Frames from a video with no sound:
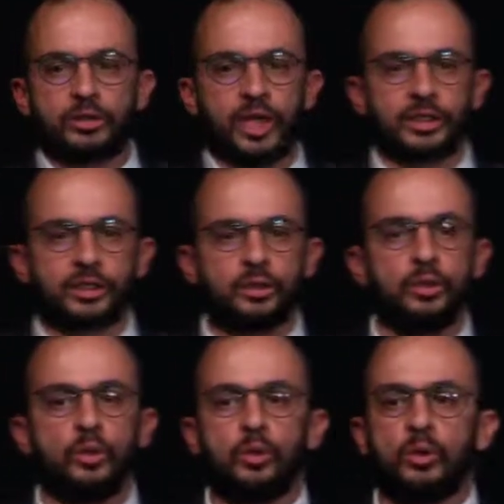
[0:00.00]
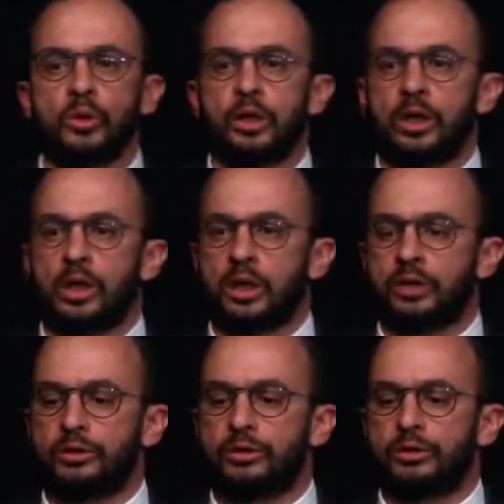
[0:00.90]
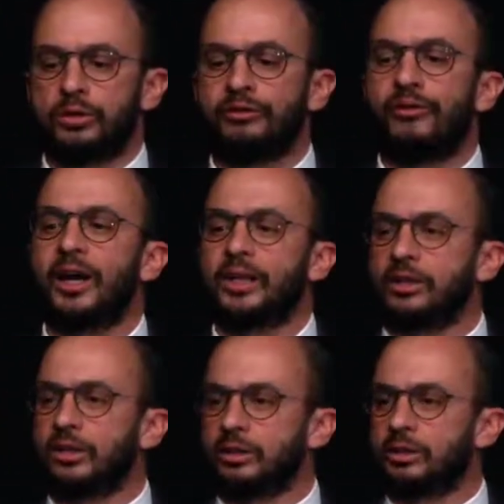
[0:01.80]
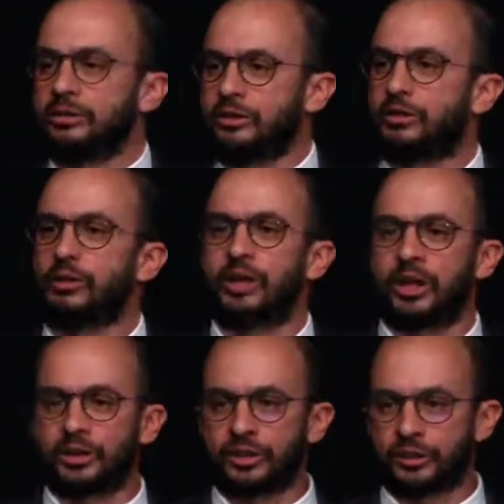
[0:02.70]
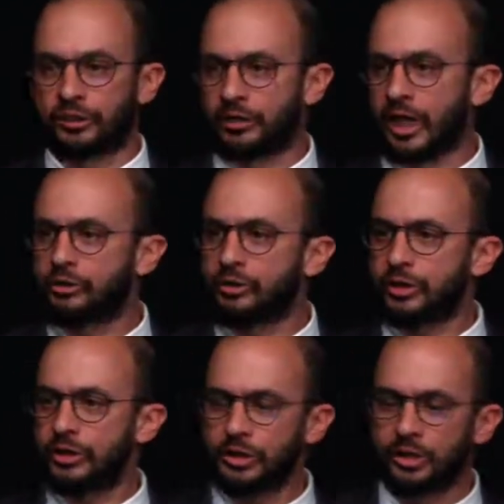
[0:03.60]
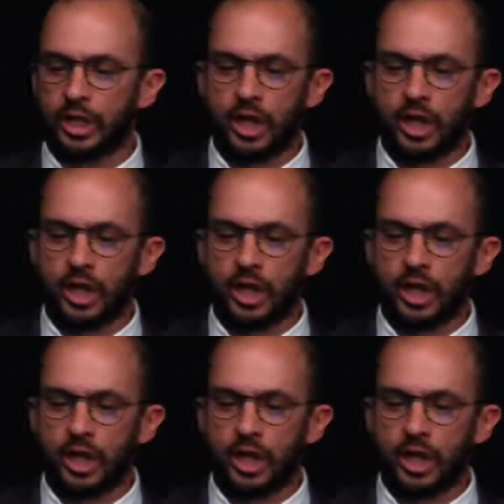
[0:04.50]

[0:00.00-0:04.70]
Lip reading: us to define the 4 clusters of countries